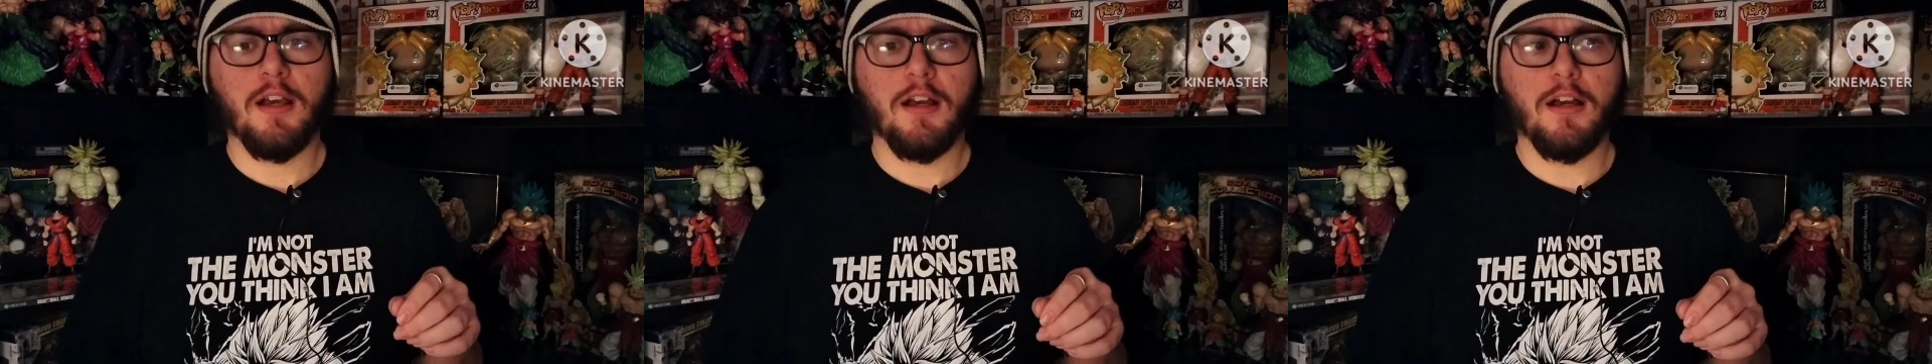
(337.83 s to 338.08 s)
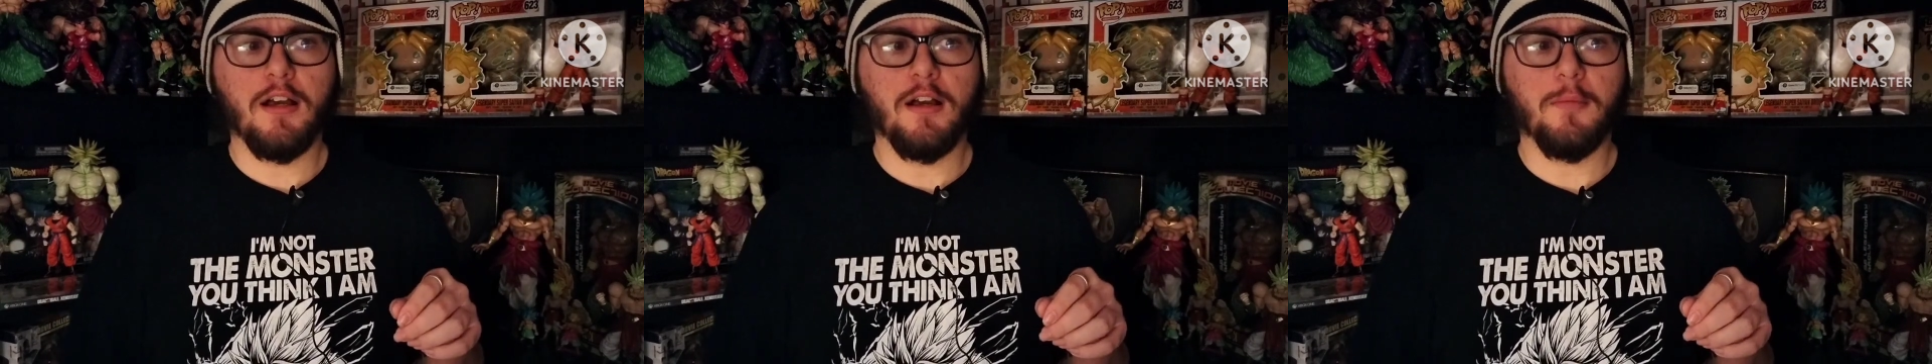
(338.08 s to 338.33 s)

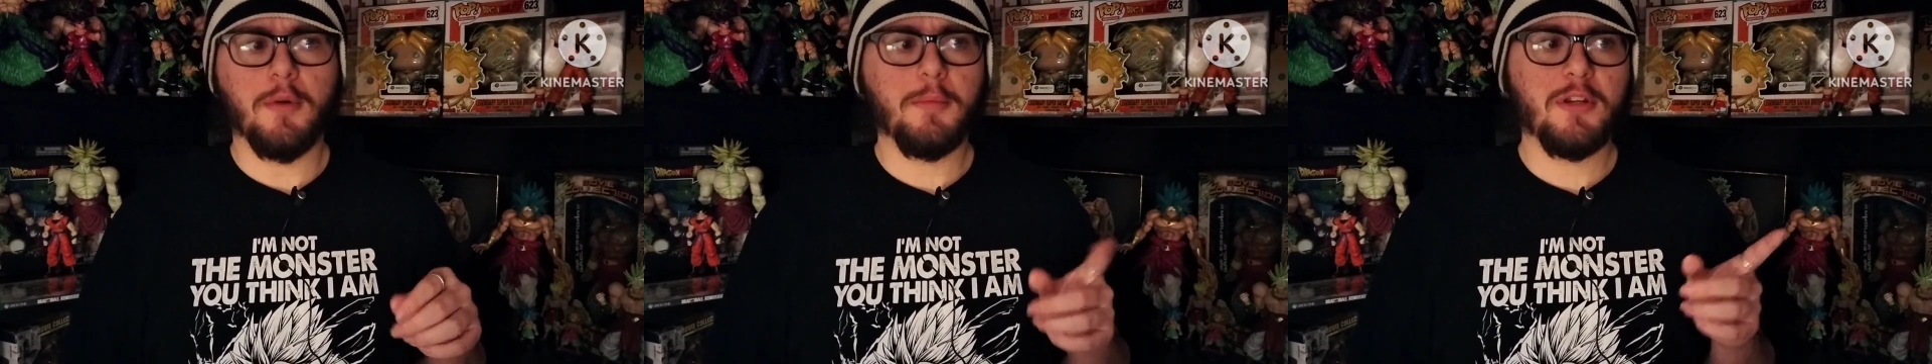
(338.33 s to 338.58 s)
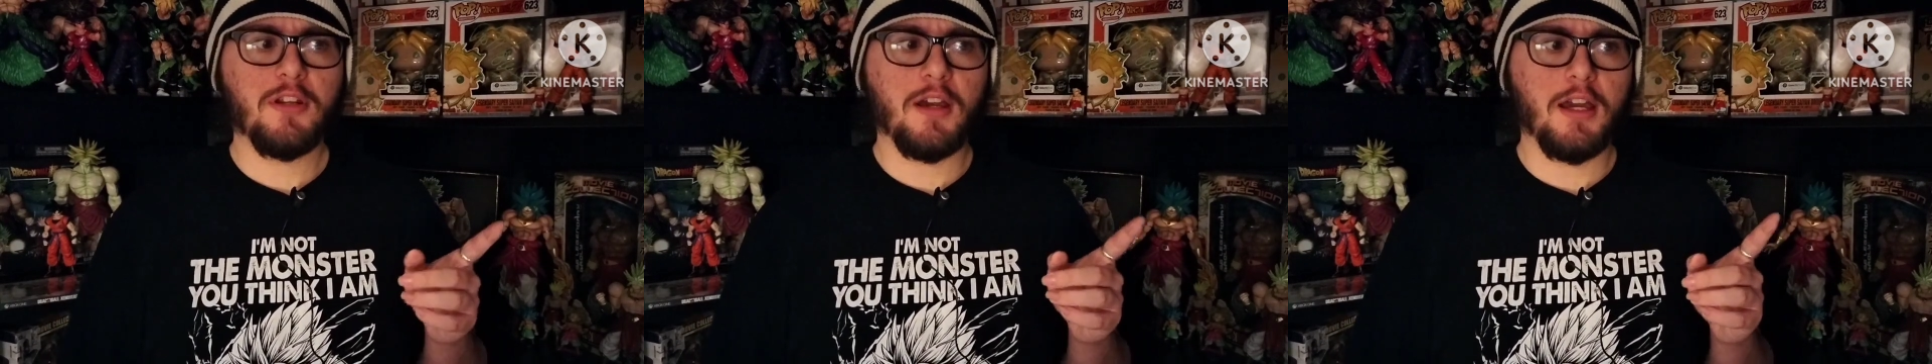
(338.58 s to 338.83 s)
Um, I'm
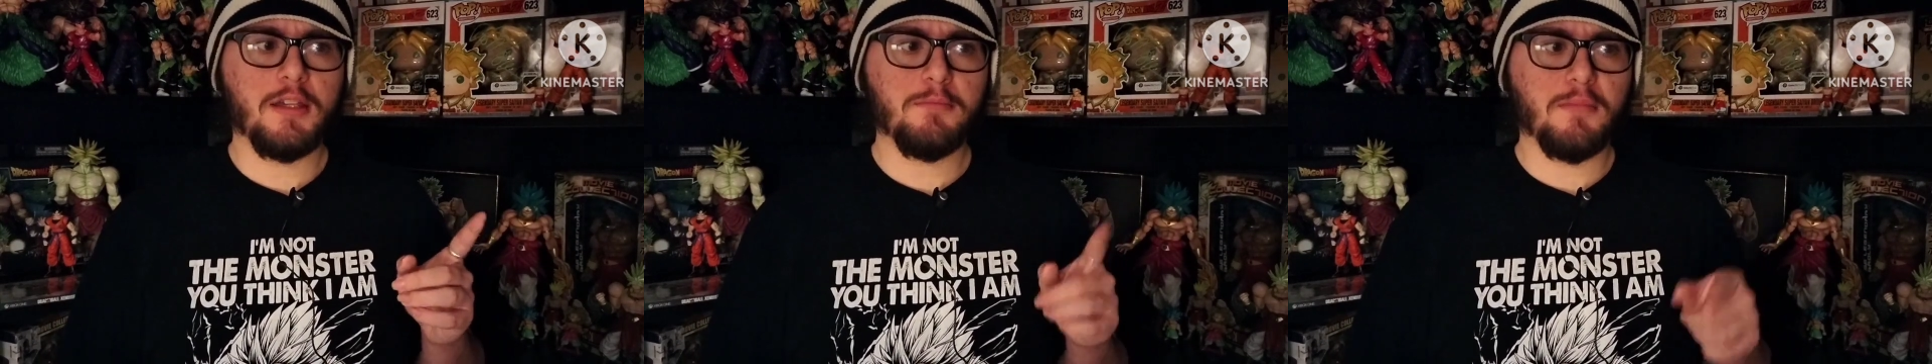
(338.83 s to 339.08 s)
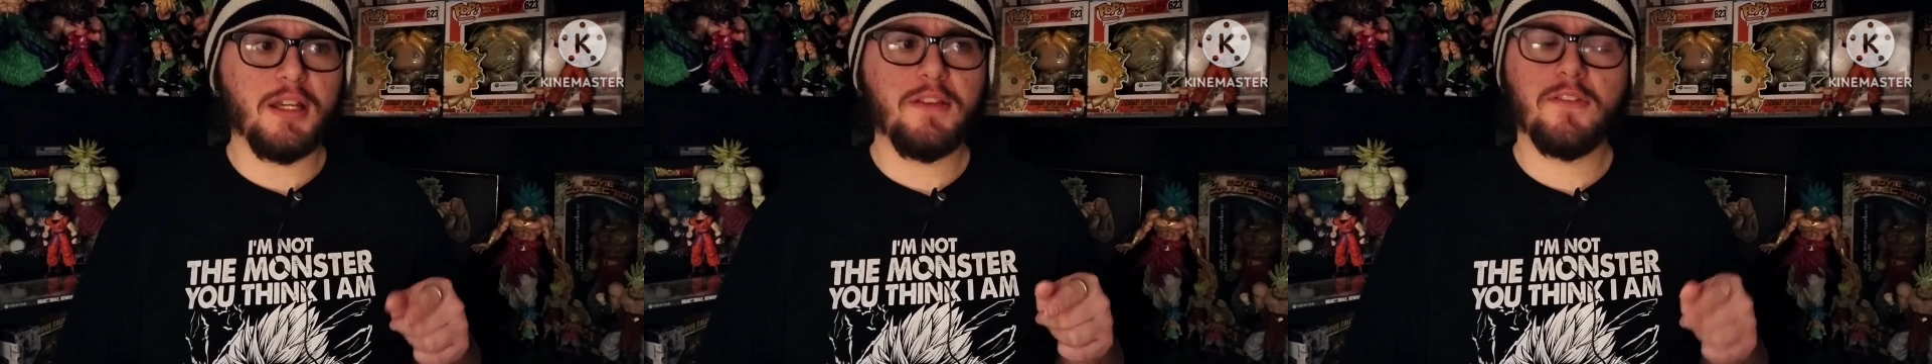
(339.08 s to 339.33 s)
not, I
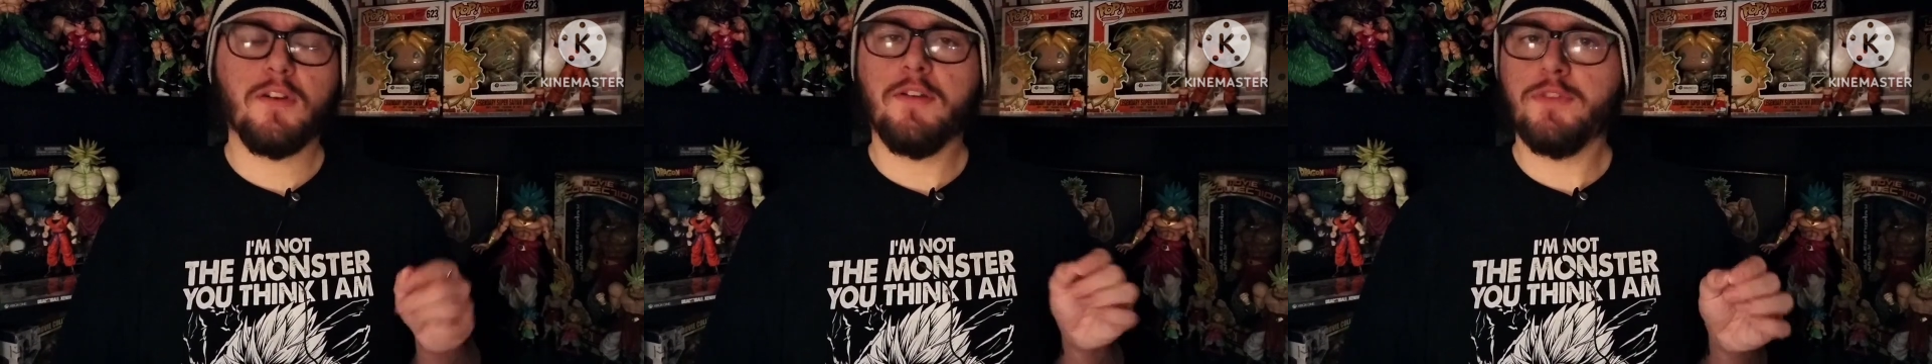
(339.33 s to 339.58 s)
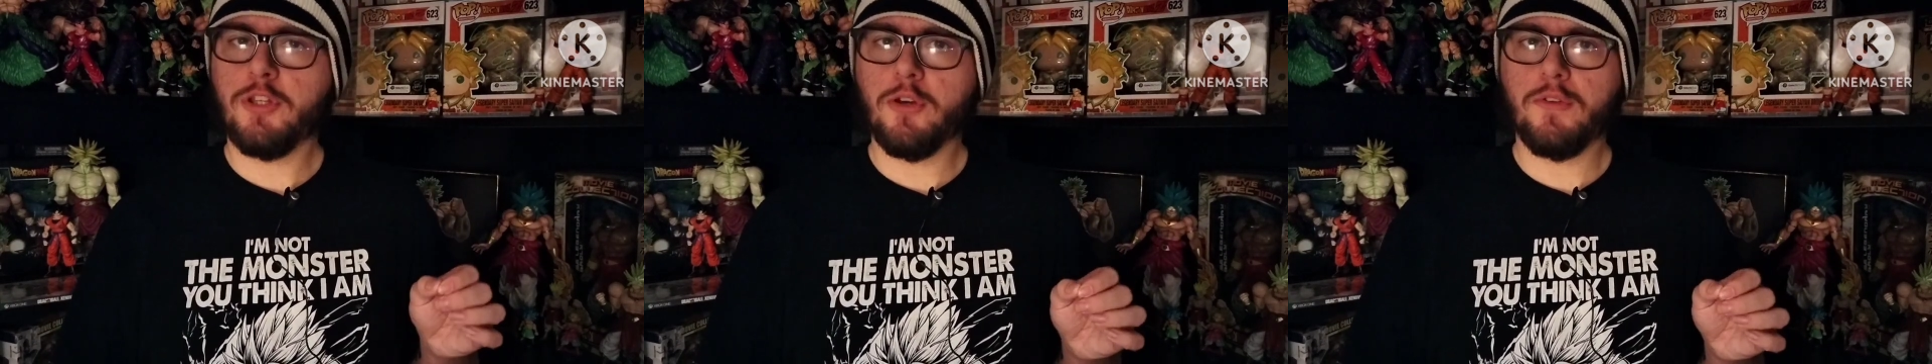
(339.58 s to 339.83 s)
might still have
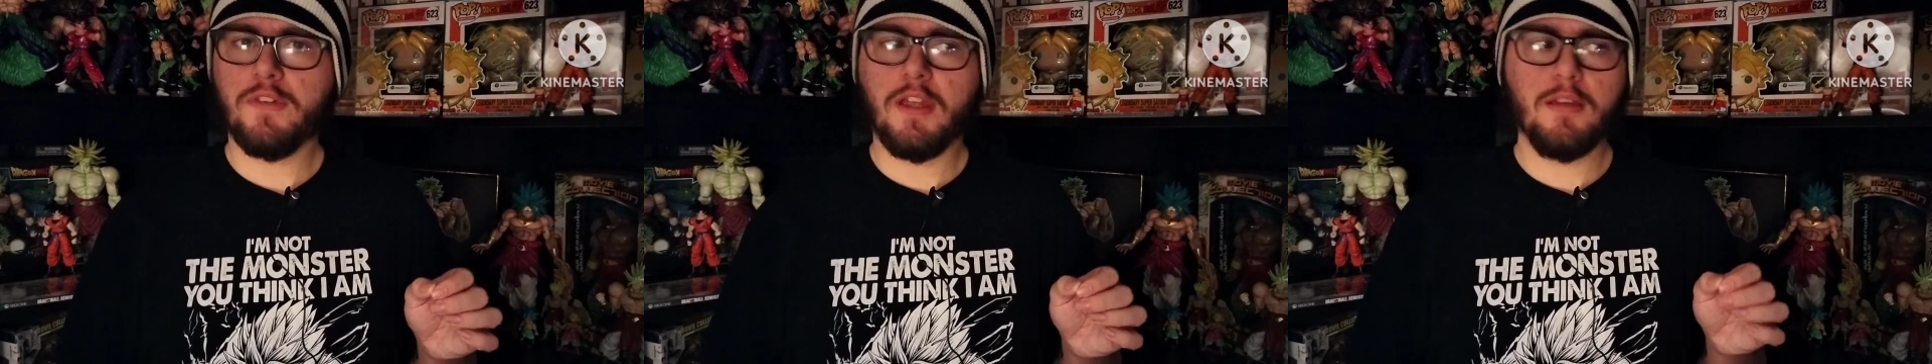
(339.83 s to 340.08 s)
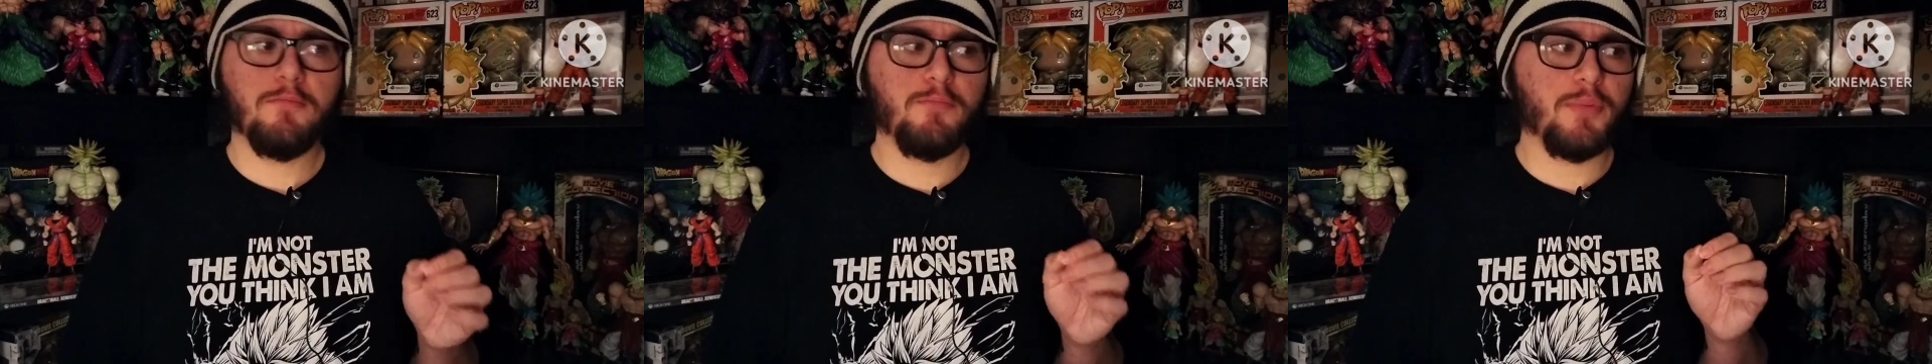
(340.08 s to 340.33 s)
the Goten,